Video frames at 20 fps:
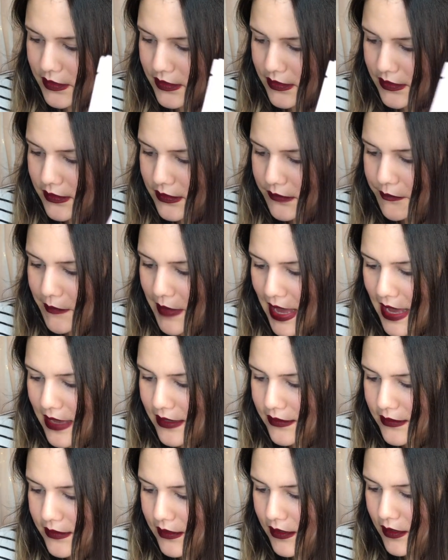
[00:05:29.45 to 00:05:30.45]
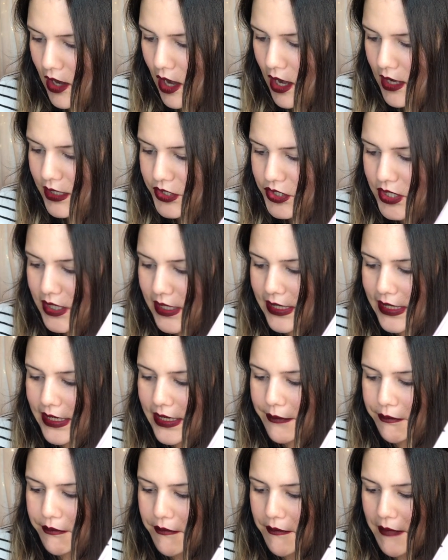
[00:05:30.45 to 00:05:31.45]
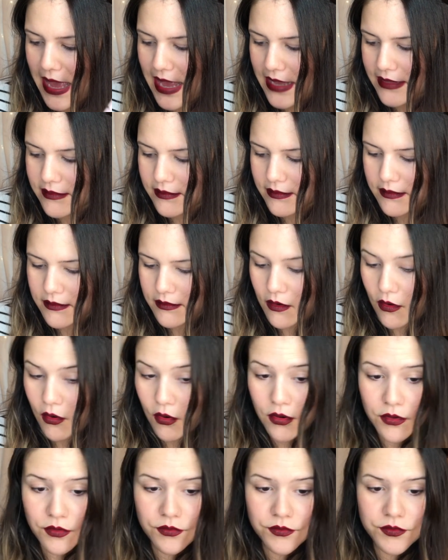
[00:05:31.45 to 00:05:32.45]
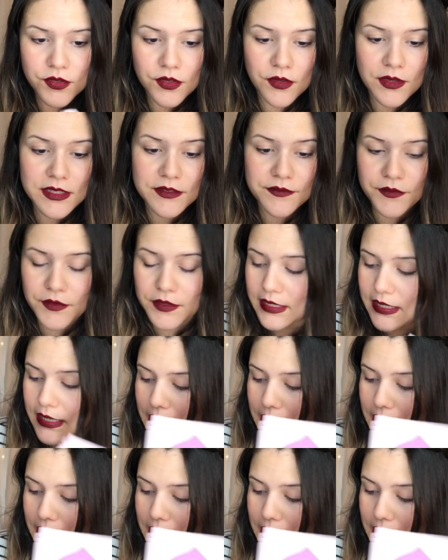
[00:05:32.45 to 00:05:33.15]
this is a mask, collagen lip masks. Oh, so it's for the